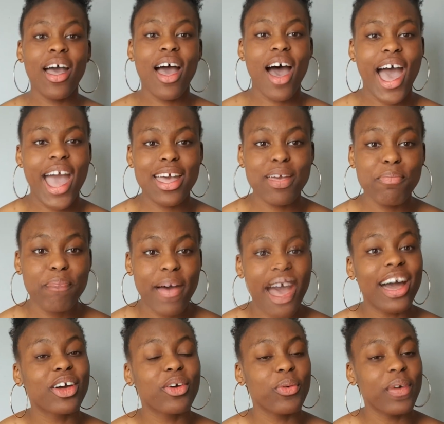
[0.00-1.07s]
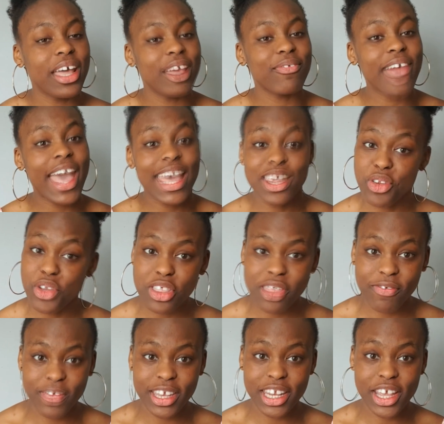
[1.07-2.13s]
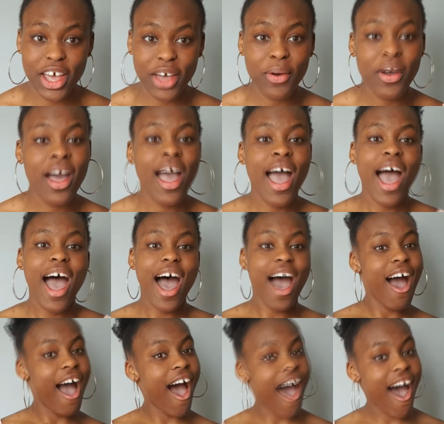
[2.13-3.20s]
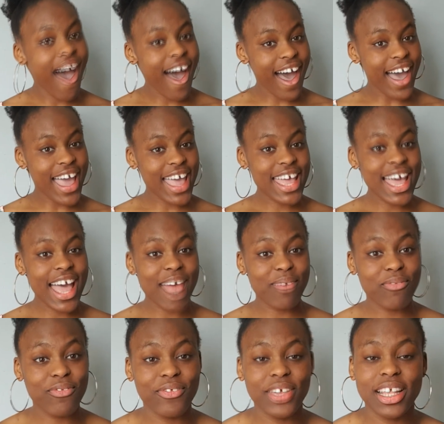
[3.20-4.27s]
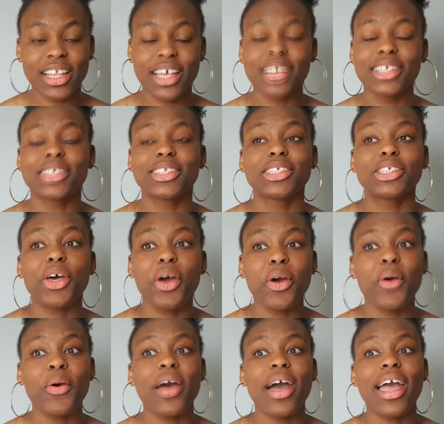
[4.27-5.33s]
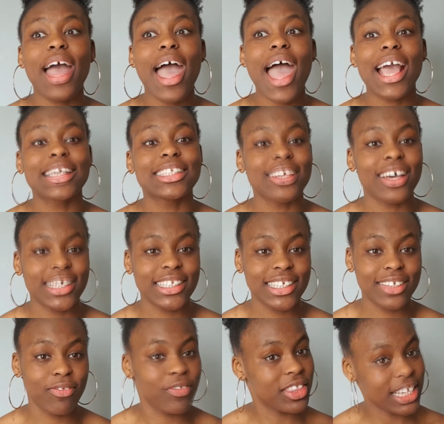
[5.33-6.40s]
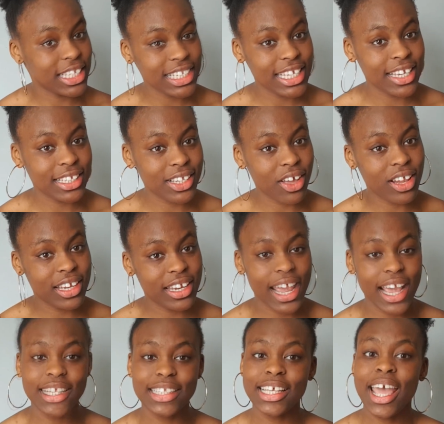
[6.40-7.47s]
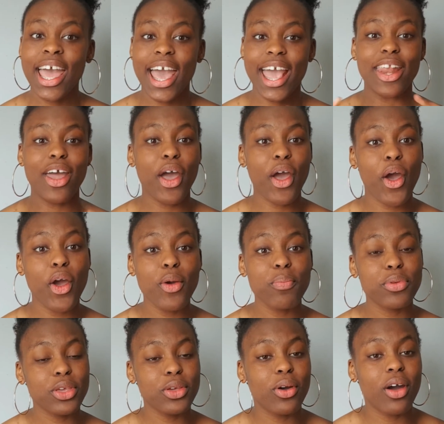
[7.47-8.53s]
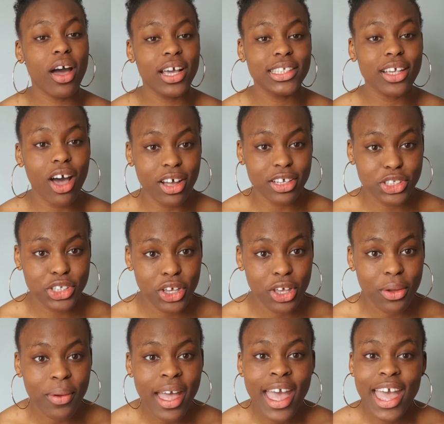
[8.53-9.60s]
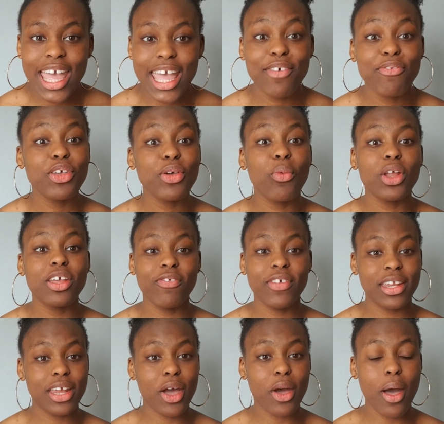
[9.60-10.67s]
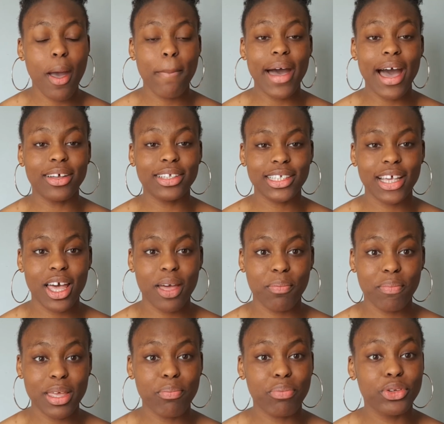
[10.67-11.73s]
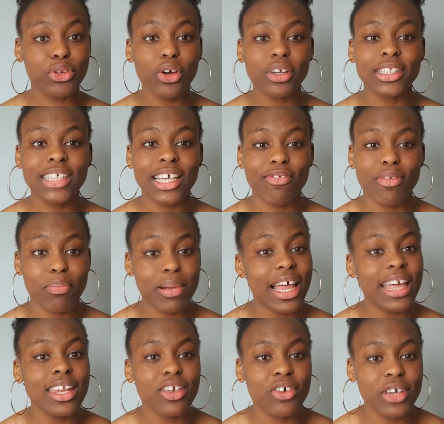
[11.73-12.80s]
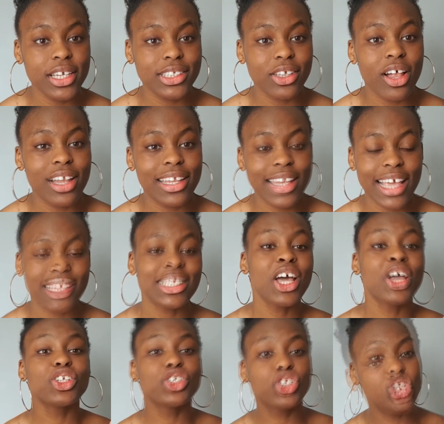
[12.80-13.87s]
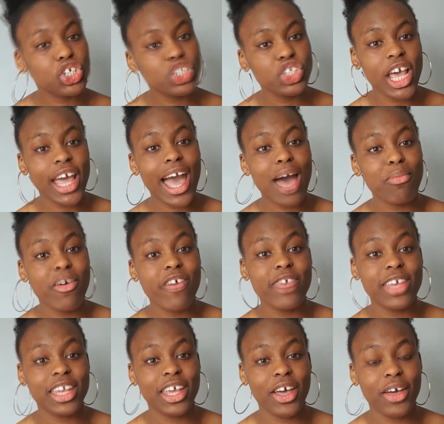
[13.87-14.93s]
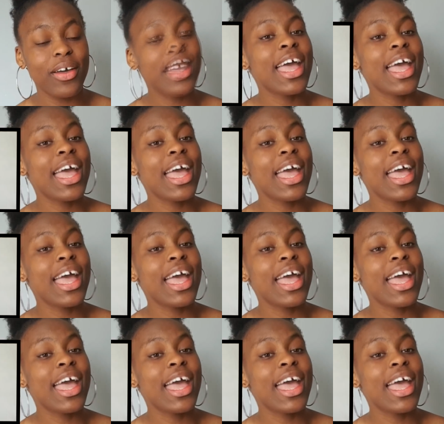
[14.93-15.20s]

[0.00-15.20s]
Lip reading: I am back with another video. I am feeling so excited for these Easter holidays and I hope you guys are too. If you want a video about being productive and planning your Easter holidays, just check out my video,